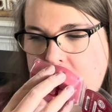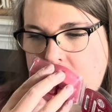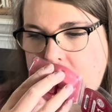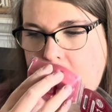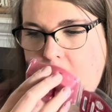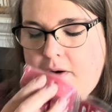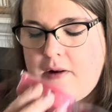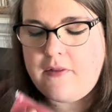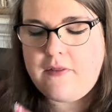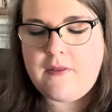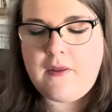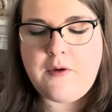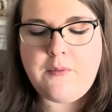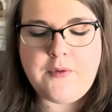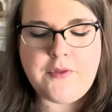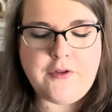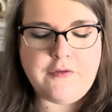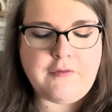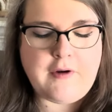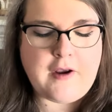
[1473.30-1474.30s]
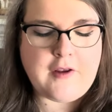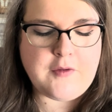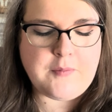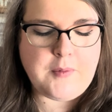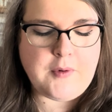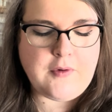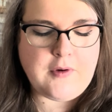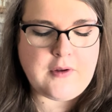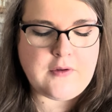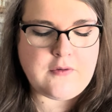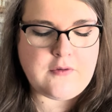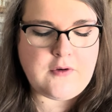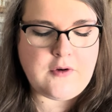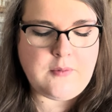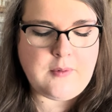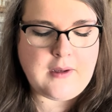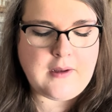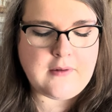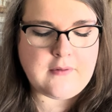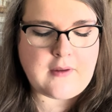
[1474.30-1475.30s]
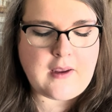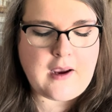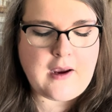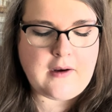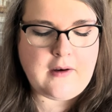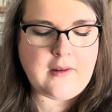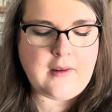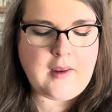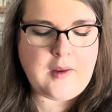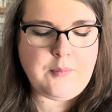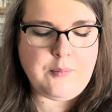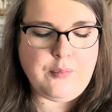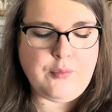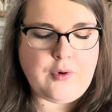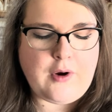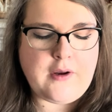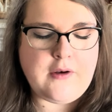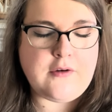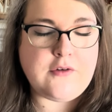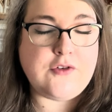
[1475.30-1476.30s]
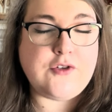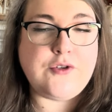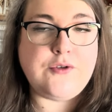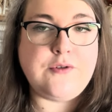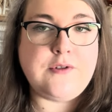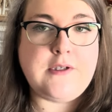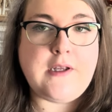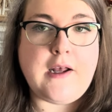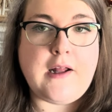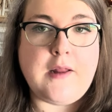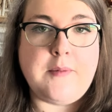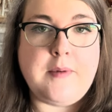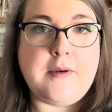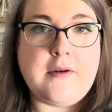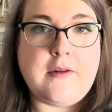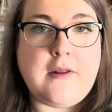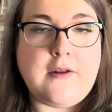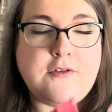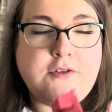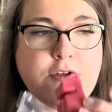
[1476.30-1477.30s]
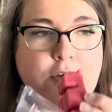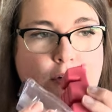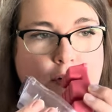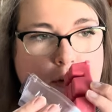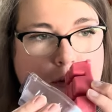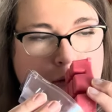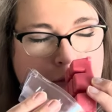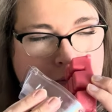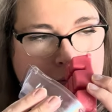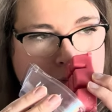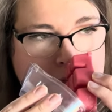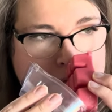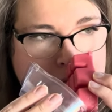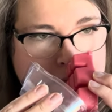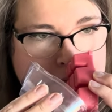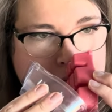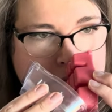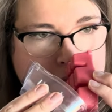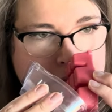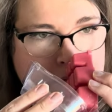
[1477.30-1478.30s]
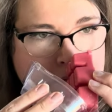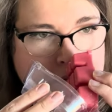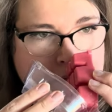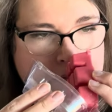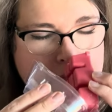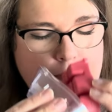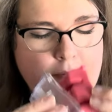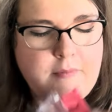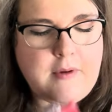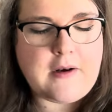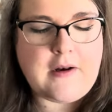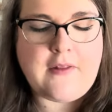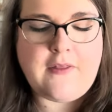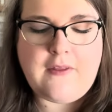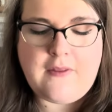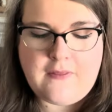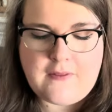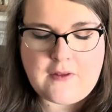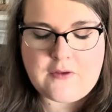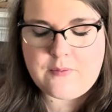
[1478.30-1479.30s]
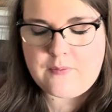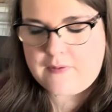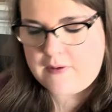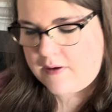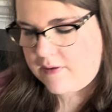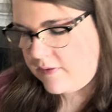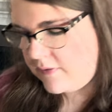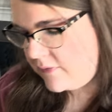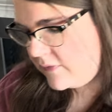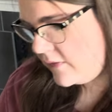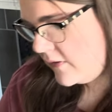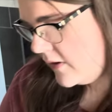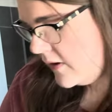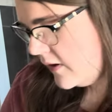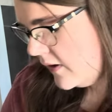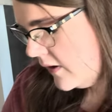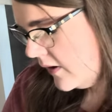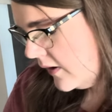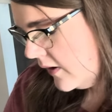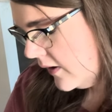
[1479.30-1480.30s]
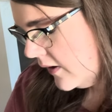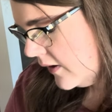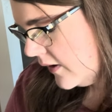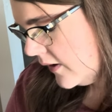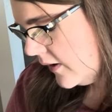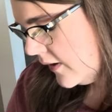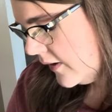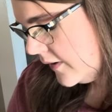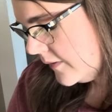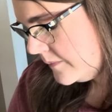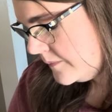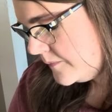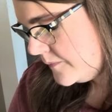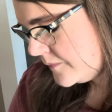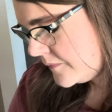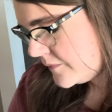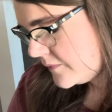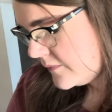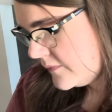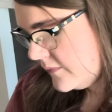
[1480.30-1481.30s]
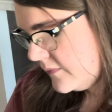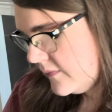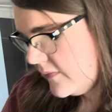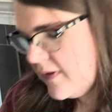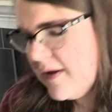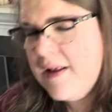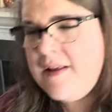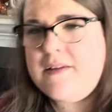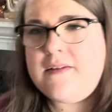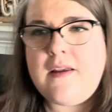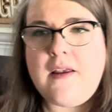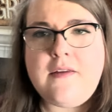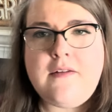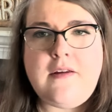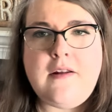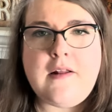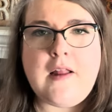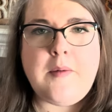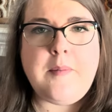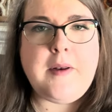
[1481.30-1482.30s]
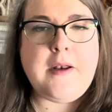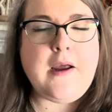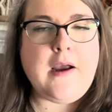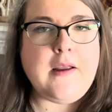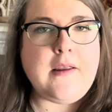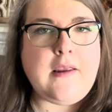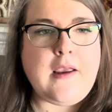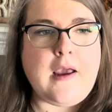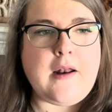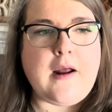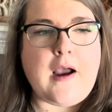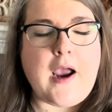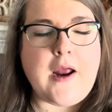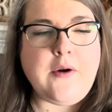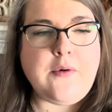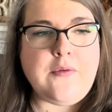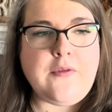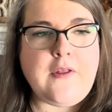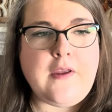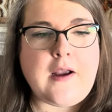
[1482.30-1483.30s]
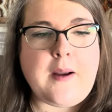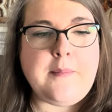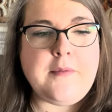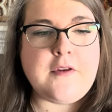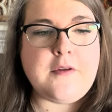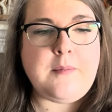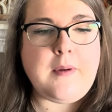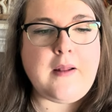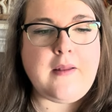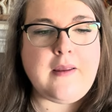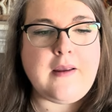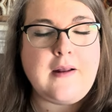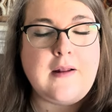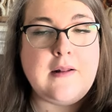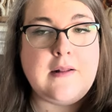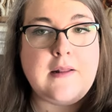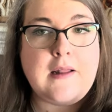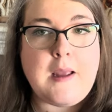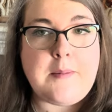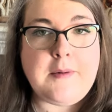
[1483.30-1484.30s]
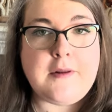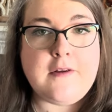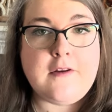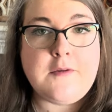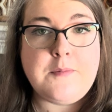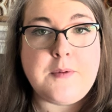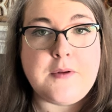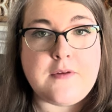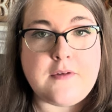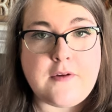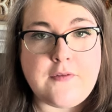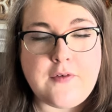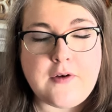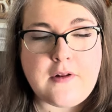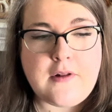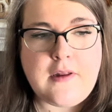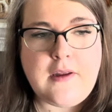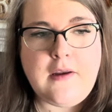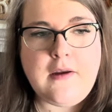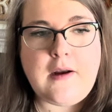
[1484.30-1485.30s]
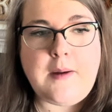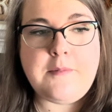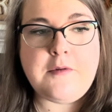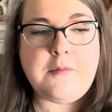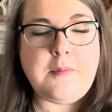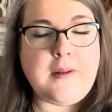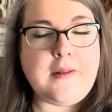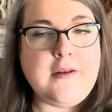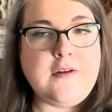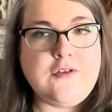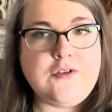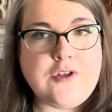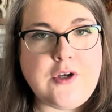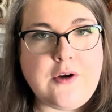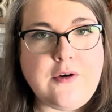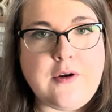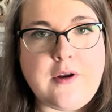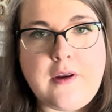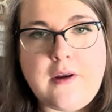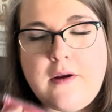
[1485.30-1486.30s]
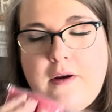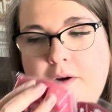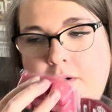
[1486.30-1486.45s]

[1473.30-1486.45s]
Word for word: And I think what the raspberry is doing is adding a bright, juicy element to that cherry. And I think that's what that is. Um, zesty lemon, again, I don't think I'm smelling lemon specifically. I'm smelling cherry